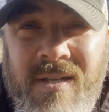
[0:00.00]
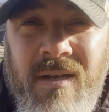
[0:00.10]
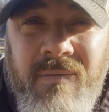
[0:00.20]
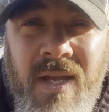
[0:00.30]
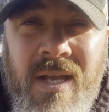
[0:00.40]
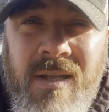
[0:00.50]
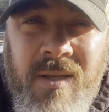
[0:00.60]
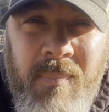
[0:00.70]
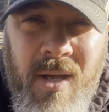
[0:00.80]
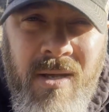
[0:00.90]
and stuff,
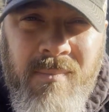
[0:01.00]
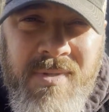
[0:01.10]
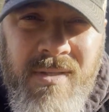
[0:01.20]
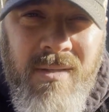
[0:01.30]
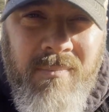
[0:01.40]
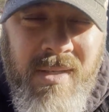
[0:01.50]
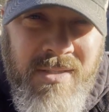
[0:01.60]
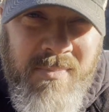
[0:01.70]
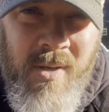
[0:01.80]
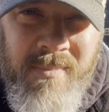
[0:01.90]
the pumps, the
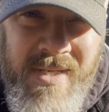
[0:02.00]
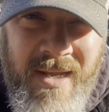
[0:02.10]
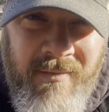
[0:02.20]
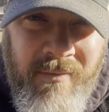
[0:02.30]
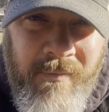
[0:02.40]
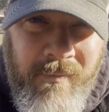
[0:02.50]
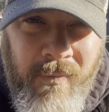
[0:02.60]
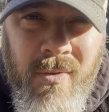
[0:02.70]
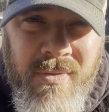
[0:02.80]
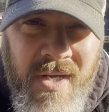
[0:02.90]
bilge pumps have
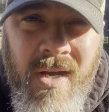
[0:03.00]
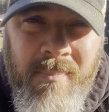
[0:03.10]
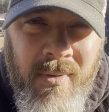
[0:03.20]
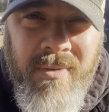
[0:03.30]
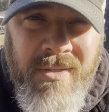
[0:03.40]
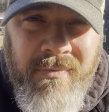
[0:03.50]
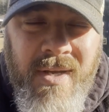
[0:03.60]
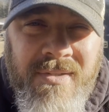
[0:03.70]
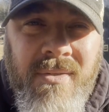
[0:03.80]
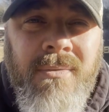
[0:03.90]
froze up on this
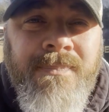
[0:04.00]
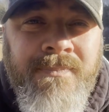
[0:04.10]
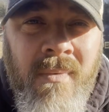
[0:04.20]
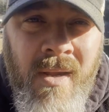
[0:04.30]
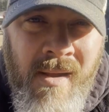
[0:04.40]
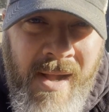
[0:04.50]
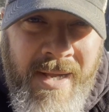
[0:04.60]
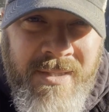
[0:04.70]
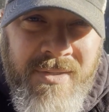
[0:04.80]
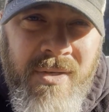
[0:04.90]
vessel.
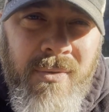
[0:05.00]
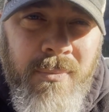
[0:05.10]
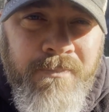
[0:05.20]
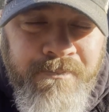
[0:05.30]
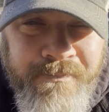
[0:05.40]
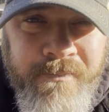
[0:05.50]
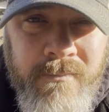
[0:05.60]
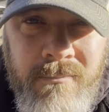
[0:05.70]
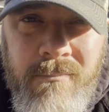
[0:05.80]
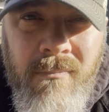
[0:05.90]
And so
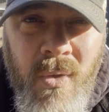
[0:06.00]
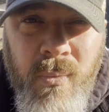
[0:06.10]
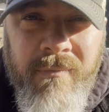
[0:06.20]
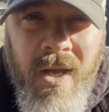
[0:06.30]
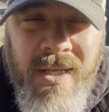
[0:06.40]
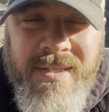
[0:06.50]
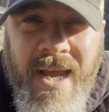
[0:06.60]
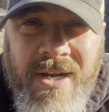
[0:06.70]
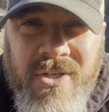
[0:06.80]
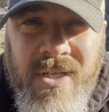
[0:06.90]
we've got to
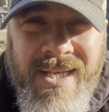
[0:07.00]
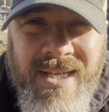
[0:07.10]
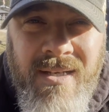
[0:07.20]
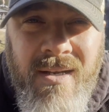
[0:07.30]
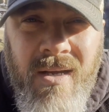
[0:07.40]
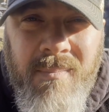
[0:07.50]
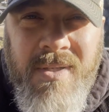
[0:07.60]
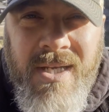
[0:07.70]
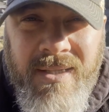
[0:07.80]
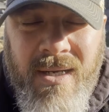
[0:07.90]
actually get it up
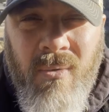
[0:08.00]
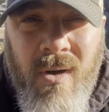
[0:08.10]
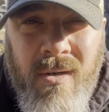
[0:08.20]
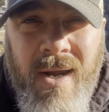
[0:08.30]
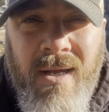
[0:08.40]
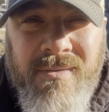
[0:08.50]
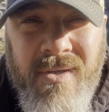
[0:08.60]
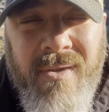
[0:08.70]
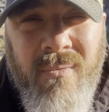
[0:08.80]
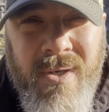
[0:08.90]
to get that water out
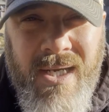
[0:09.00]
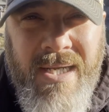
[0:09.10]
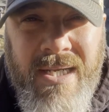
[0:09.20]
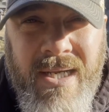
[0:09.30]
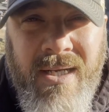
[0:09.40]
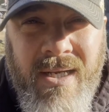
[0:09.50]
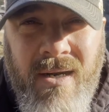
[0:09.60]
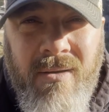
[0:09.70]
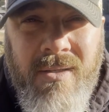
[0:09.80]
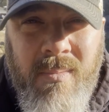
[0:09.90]
so that we can get in and
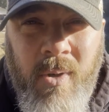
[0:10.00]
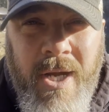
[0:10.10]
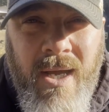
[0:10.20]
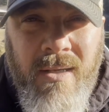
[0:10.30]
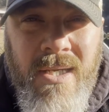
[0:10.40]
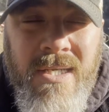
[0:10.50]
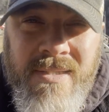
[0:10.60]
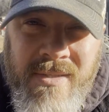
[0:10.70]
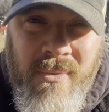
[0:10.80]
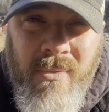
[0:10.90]
get all that debris out. So
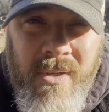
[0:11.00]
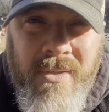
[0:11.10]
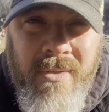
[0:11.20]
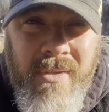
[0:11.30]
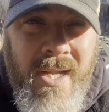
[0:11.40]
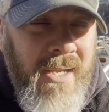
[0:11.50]
that's what we're going to do